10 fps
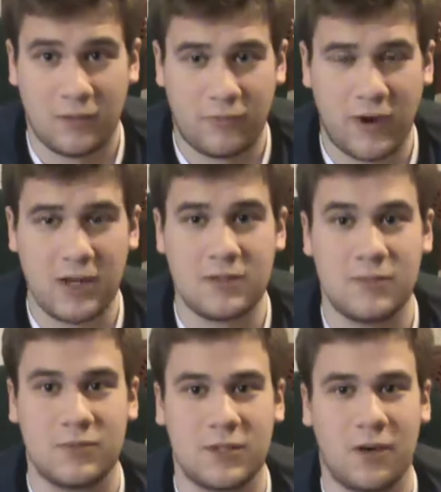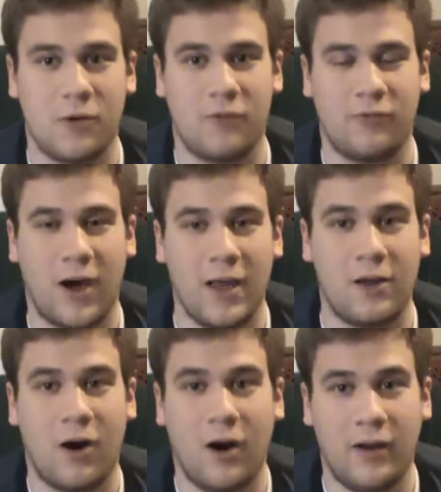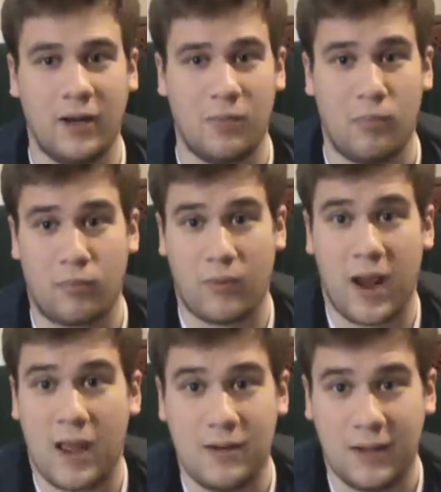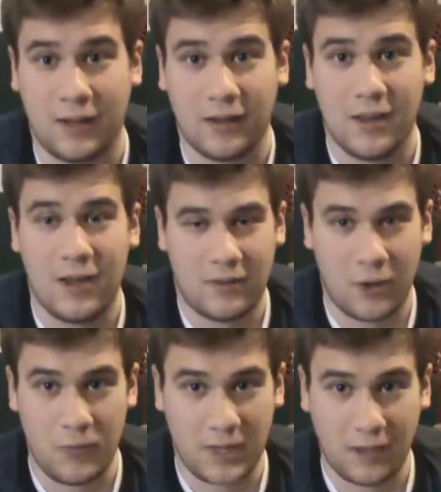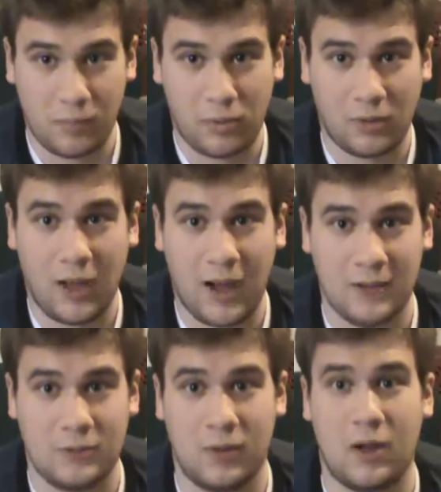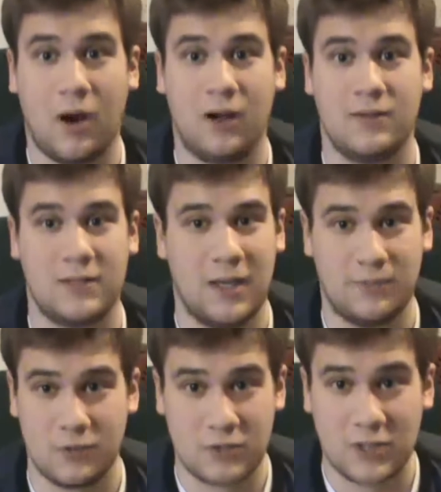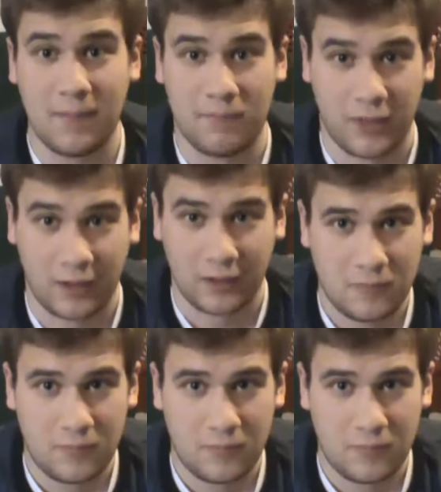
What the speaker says: finding some sort of iconic branding that we can apply to a concept or something.